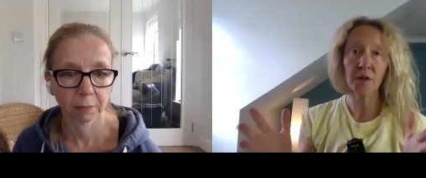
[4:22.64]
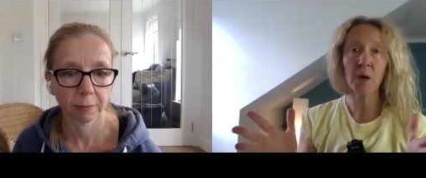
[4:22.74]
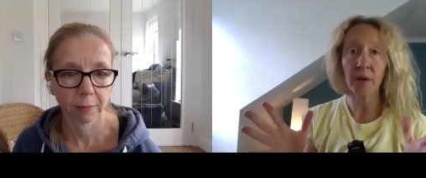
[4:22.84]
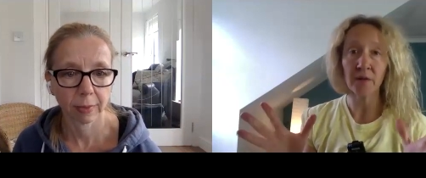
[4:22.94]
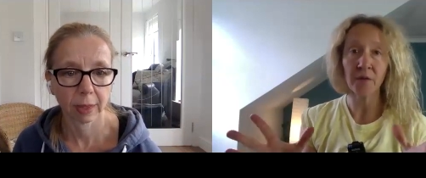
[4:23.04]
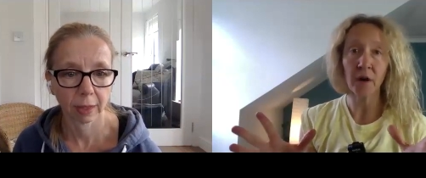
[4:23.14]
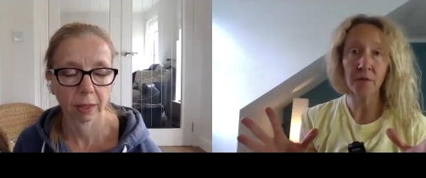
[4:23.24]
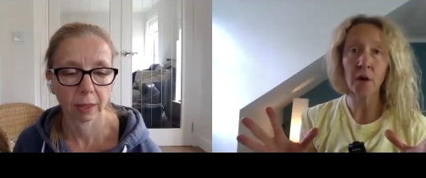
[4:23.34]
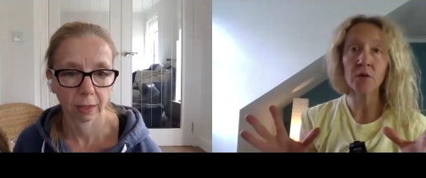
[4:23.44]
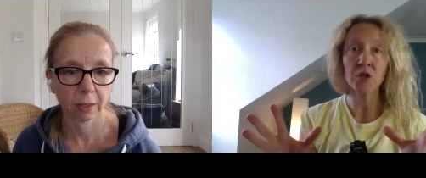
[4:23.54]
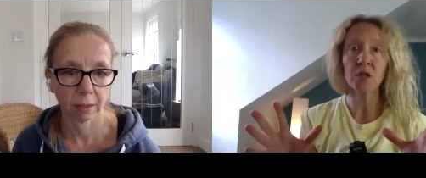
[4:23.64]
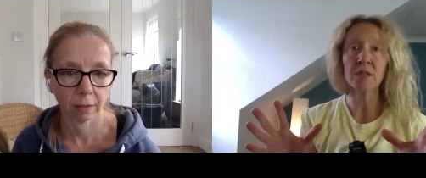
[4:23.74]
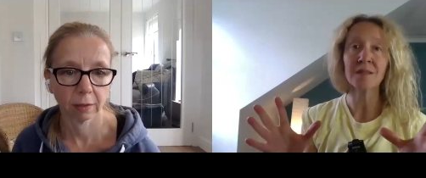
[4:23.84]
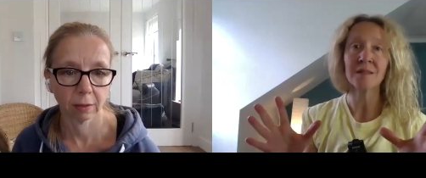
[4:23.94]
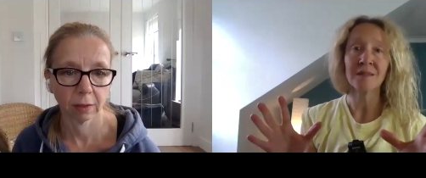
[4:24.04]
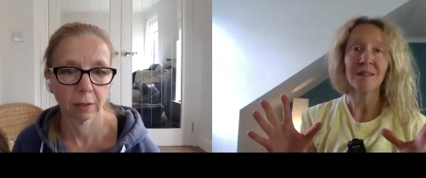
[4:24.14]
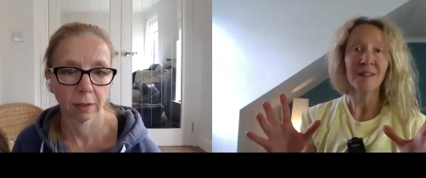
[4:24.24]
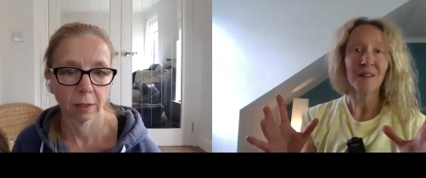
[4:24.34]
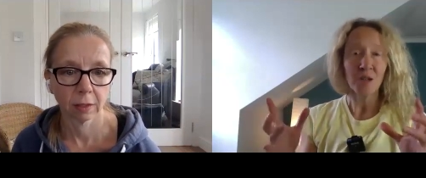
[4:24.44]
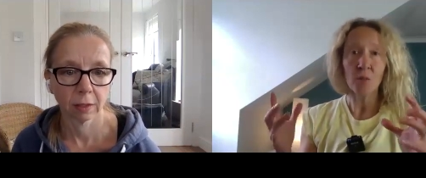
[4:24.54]
Speaker 1: you think about the five koshas,
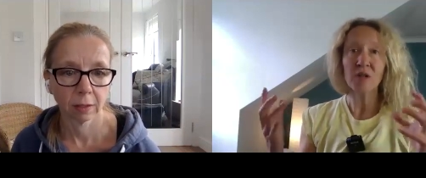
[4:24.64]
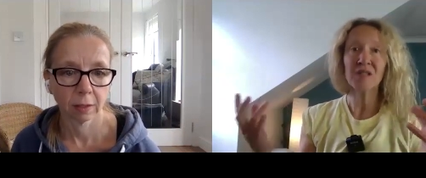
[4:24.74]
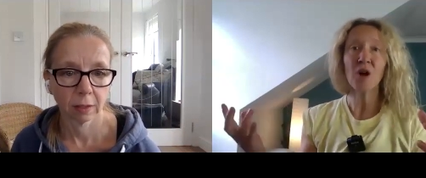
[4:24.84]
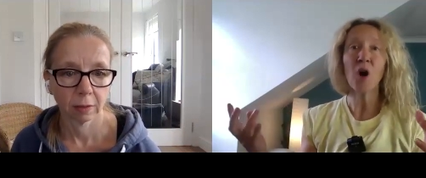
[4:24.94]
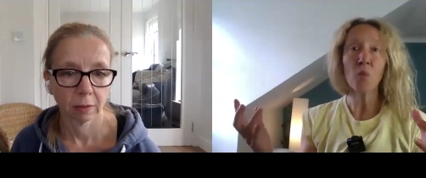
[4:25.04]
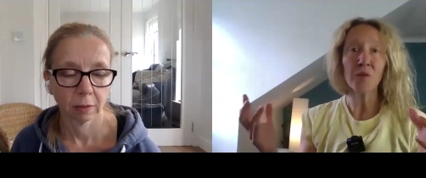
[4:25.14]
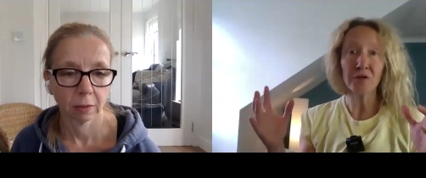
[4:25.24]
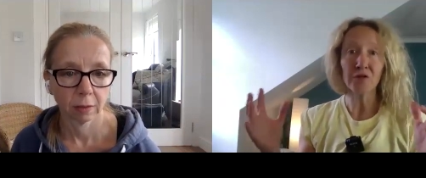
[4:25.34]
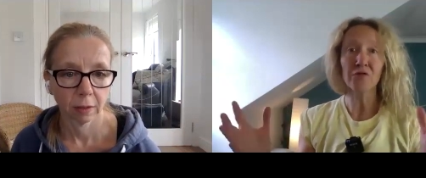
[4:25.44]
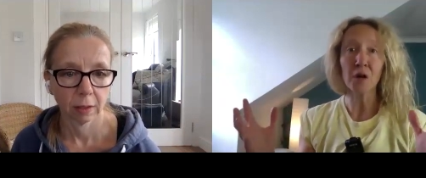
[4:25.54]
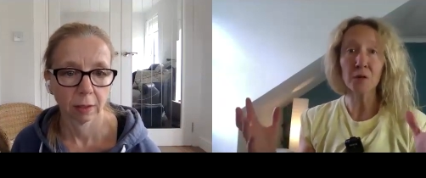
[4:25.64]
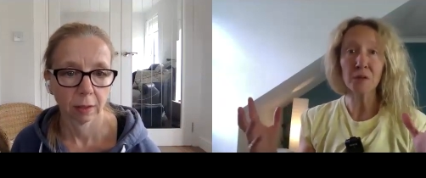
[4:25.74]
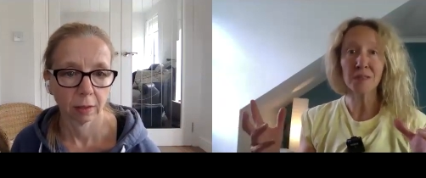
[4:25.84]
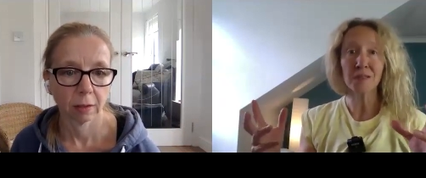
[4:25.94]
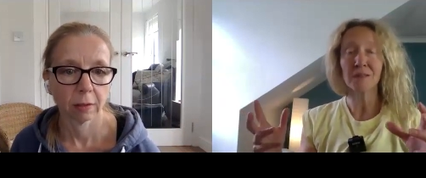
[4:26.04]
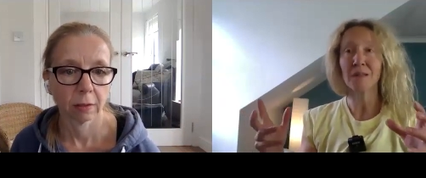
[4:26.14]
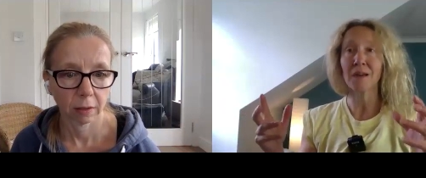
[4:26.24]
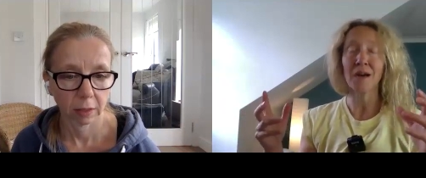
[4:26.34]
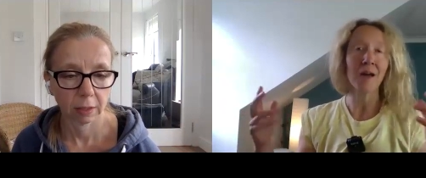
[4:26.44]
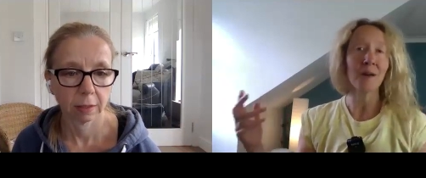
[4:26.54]
you know, we start with the gross,
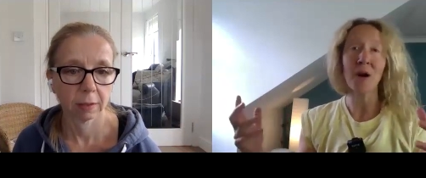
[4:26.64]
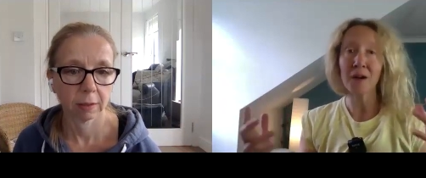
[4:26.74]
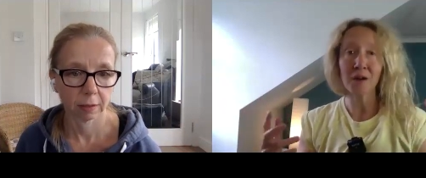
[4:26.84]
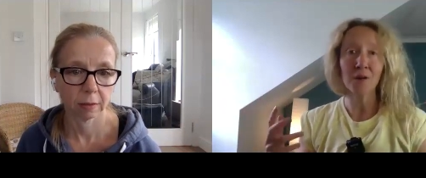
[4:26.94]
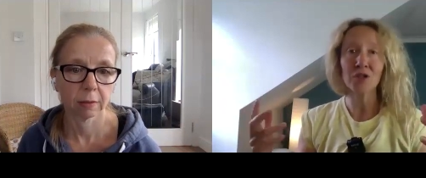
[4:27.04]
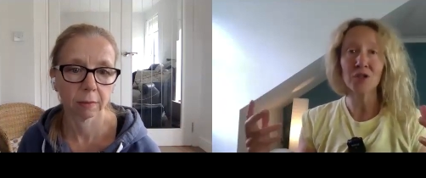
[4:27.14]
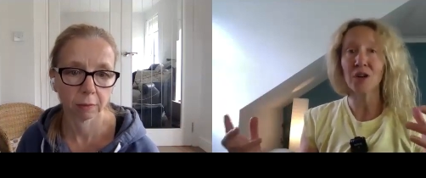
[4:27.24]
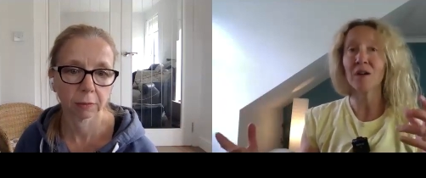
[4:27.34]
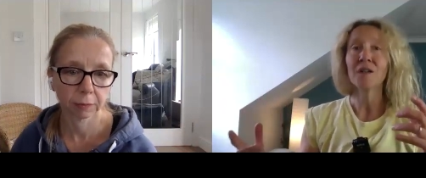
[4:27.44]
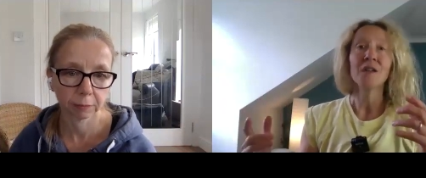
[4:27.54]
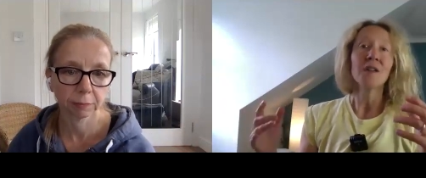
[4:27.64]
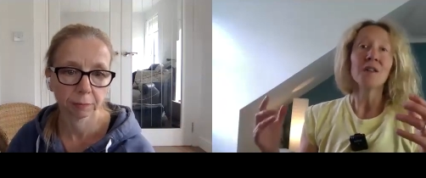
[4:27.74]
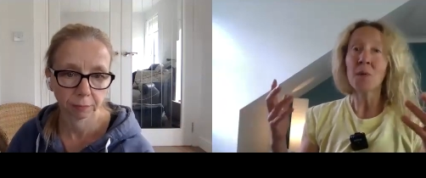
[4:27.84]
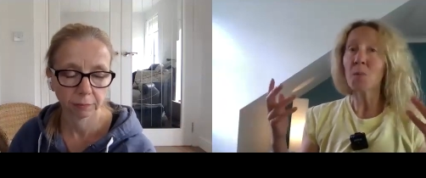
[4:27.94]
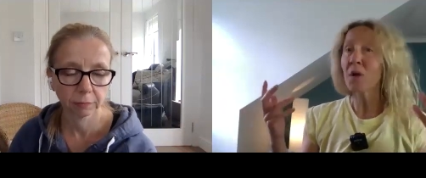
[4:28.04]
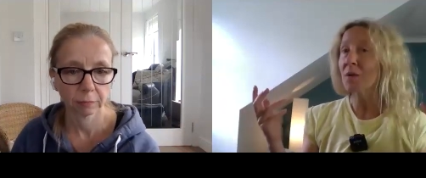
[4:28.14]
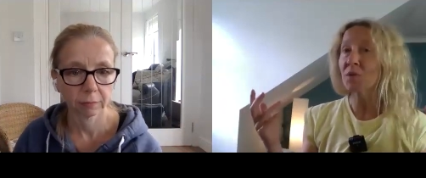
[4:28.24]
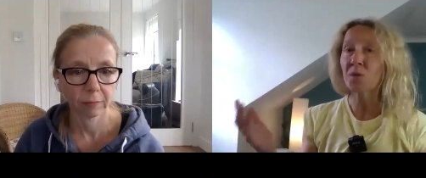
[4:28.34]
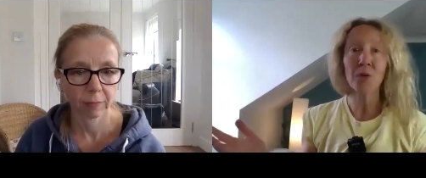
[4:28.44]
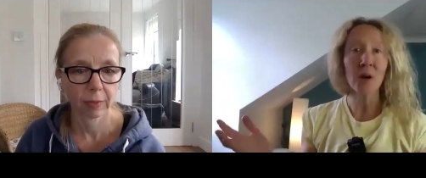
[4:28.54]
the Annamaya kosha, then we're working
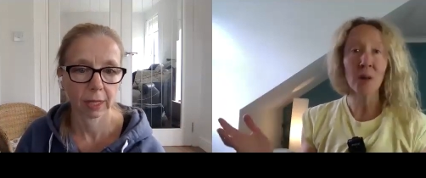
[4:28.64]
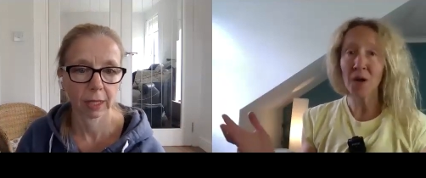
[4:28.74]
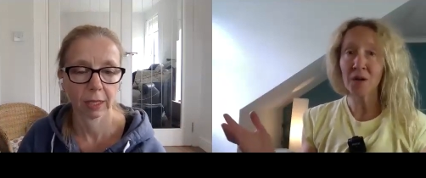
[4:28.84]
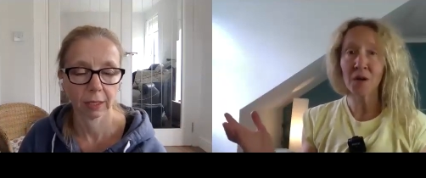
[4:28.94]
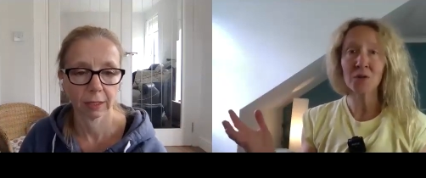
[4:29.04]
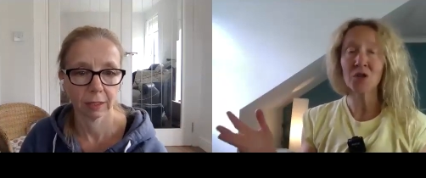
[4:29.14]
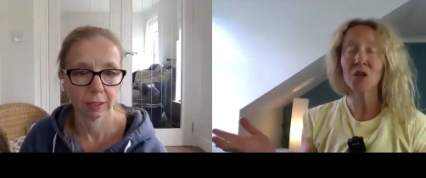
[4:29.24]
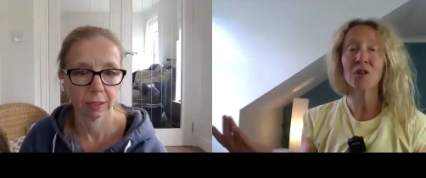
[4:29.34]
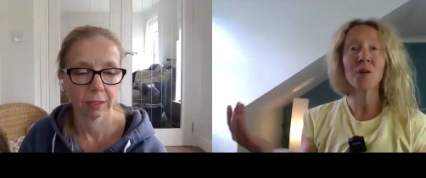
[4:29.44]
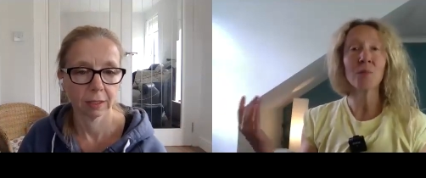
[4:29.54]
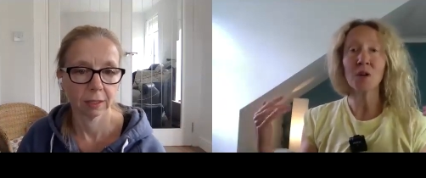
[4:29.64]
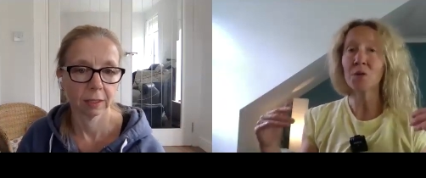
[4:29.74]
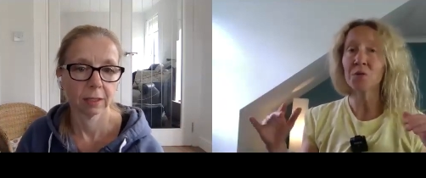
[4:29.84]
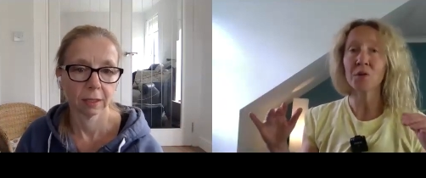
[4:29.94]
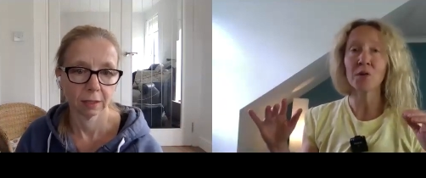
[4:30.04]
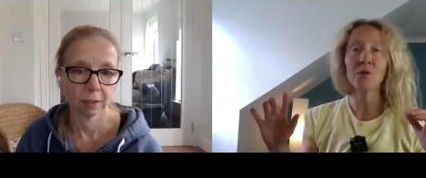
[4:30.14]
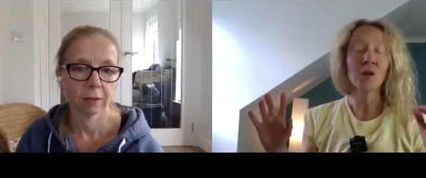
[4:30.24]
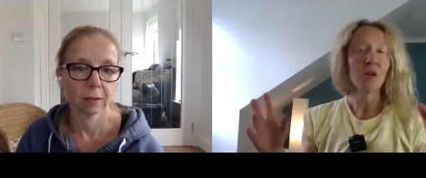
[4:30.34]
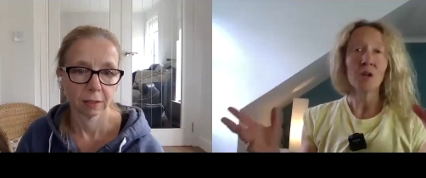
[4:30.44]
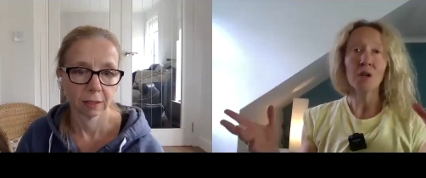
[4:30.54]
with the Pranamaya kosha, and then we go through,
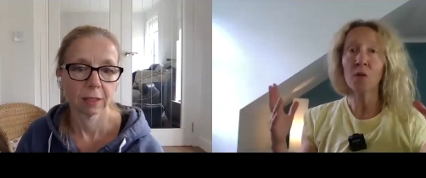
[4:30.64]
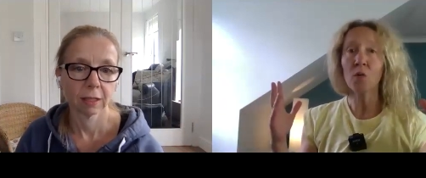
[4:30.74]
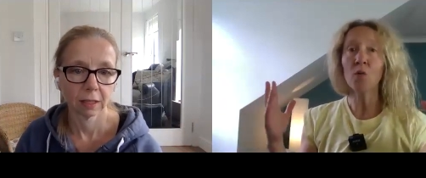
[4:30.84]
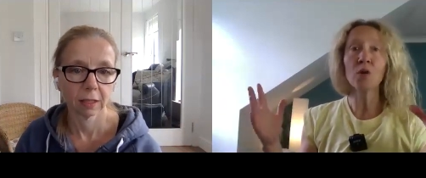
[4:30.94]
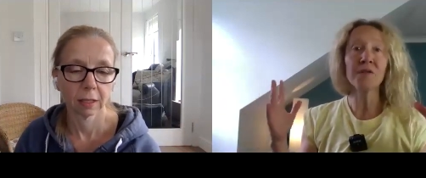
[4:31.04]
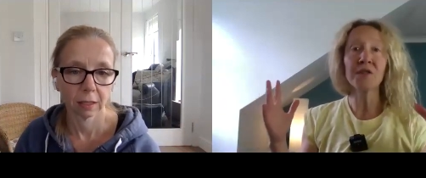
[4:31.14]
you know, all of